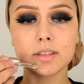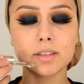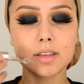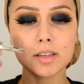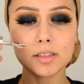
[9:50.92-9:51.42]

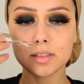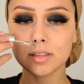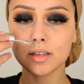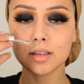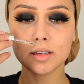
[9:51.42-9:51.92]

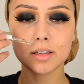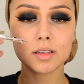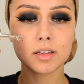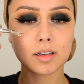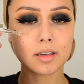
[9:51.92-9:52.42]
this
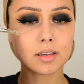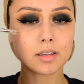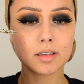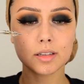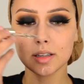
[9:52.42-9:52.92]

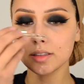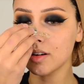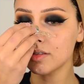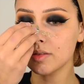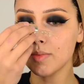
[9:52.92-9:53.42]
is
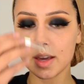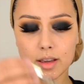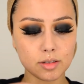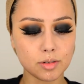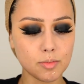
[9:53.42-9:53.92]
going to make
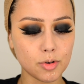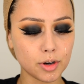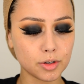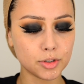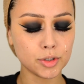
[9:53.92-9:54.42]
it look
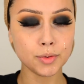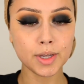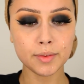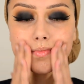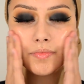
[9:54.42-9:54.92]
more
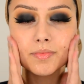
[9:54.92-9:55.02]
dewy.